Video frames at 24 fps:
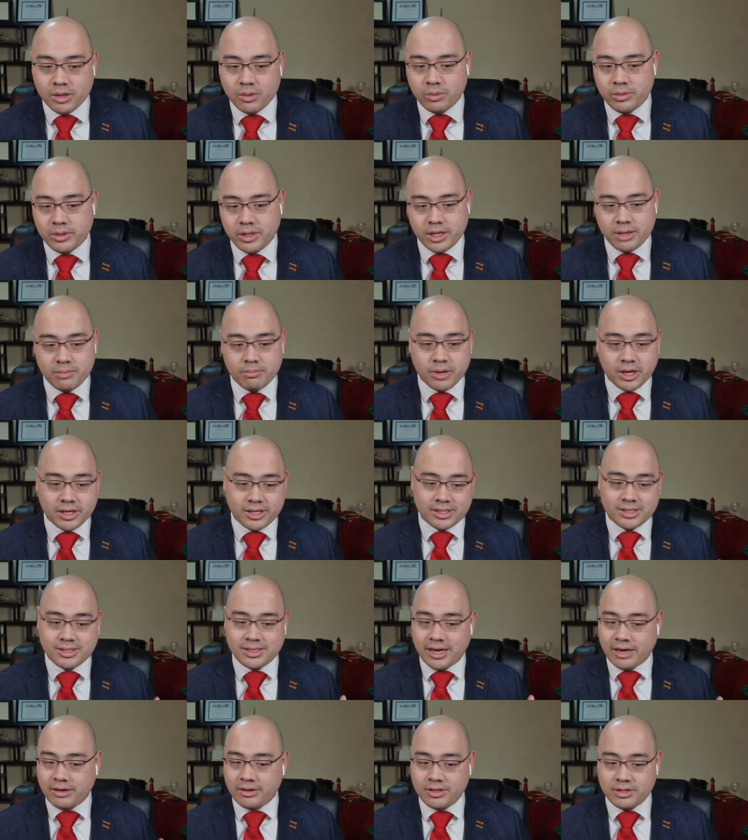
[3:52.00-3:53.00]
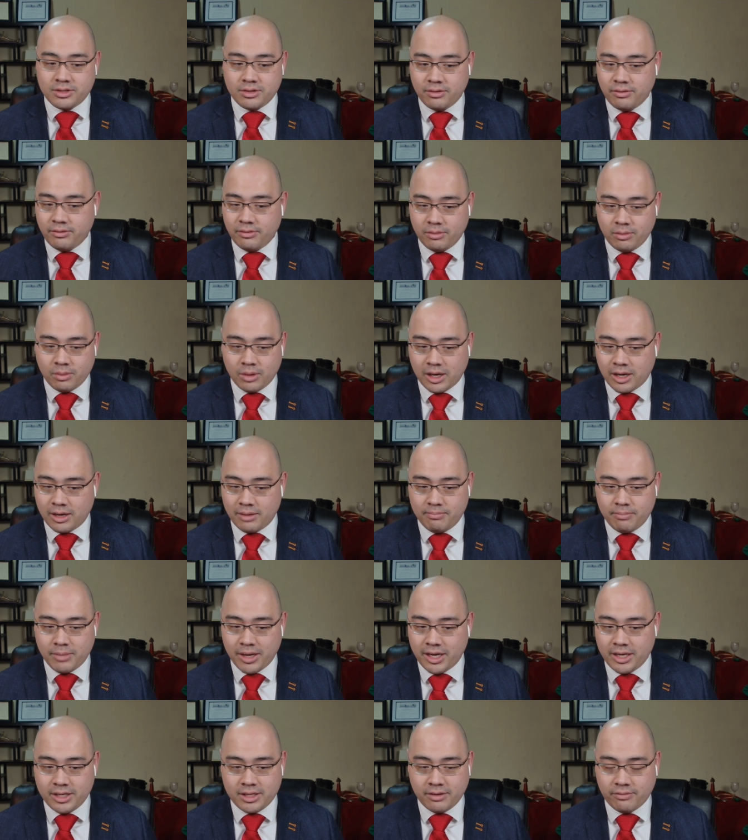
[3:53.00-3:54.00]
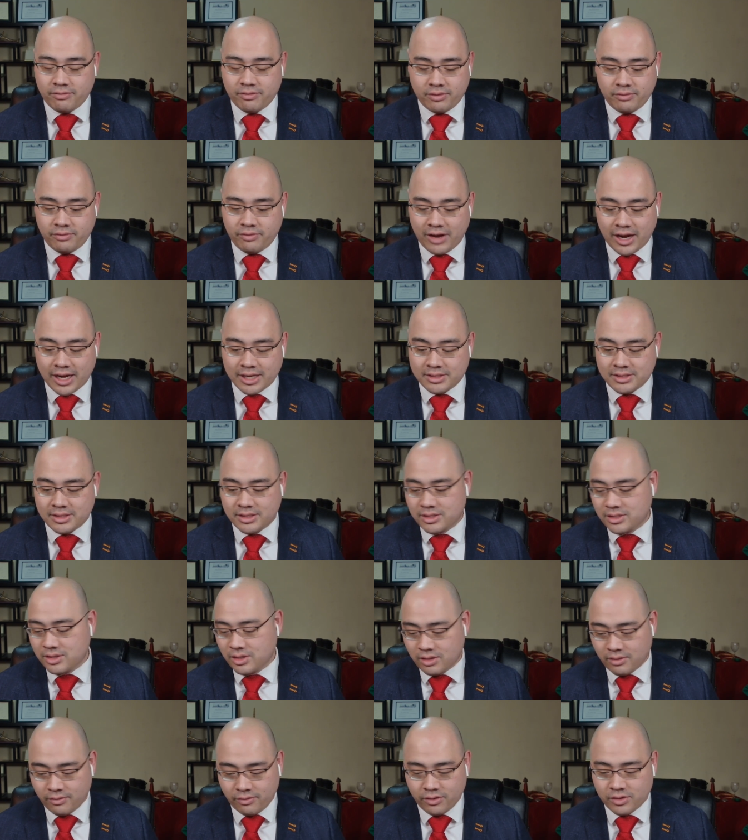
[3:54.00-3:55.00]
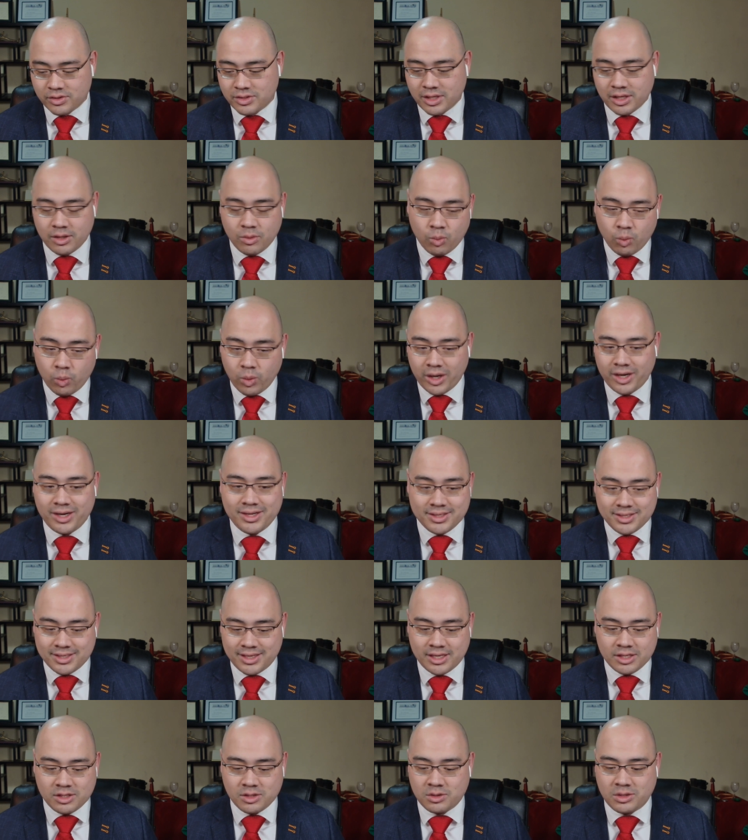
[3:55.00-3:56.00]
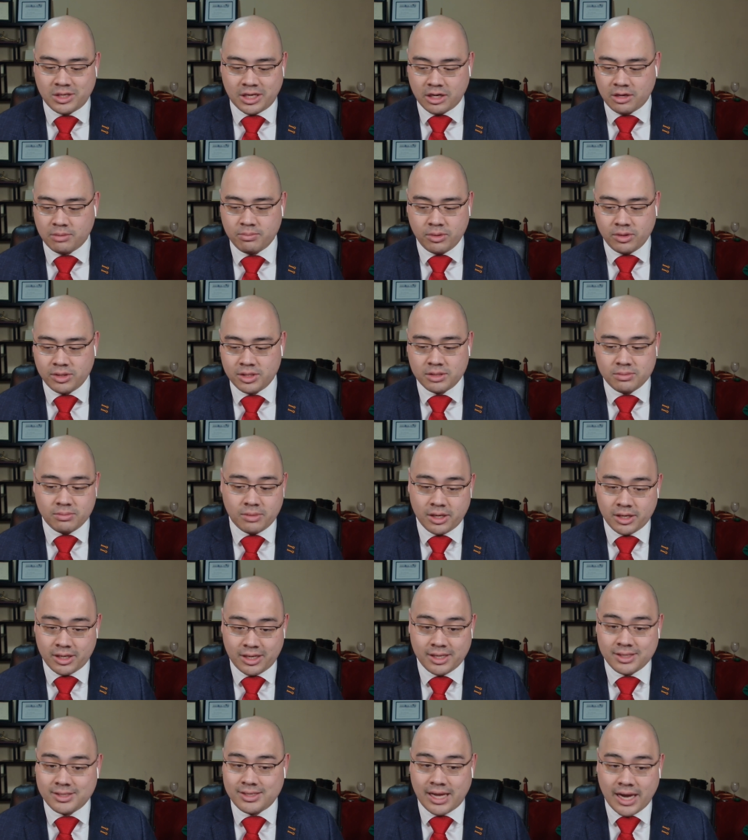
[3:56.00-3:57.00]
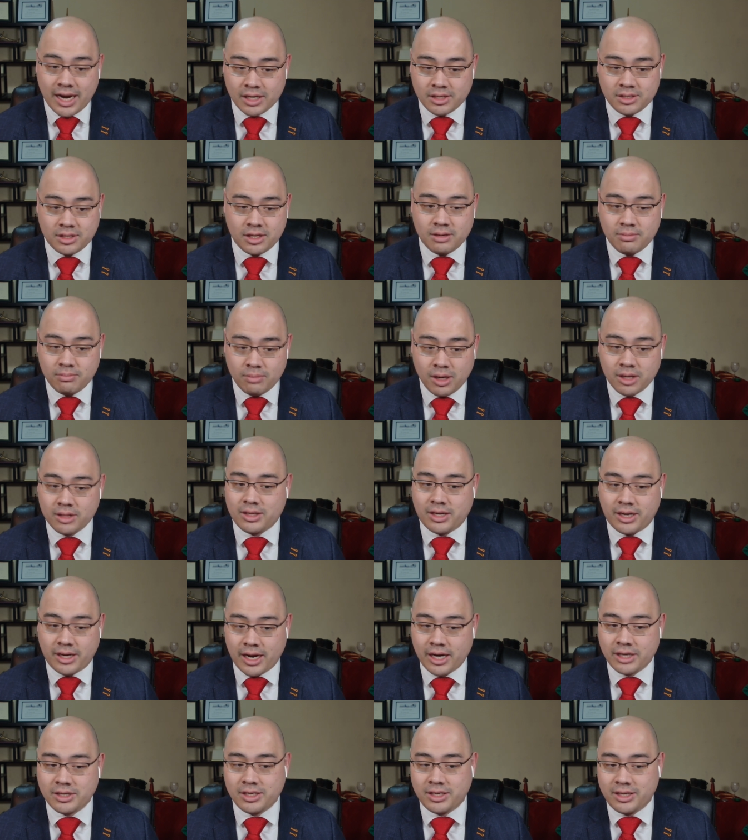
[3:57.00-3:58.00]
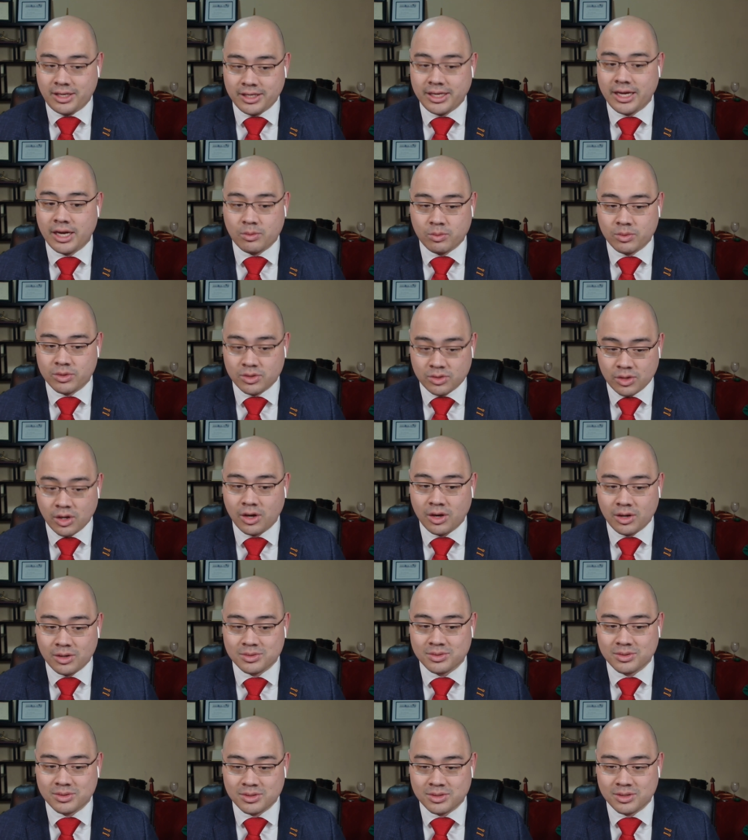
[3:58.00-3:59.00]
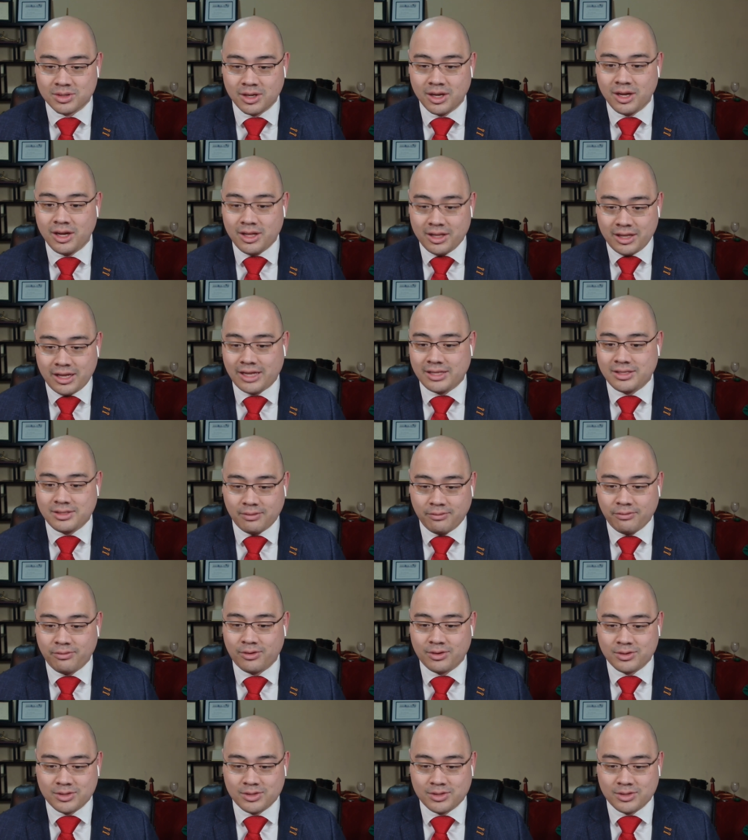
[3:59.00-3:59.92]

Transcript: we we can break this down into uh, many different facets. So the first thing, what is an esoteric Buddhist monk? It's actually a monk that actually can get results. That's the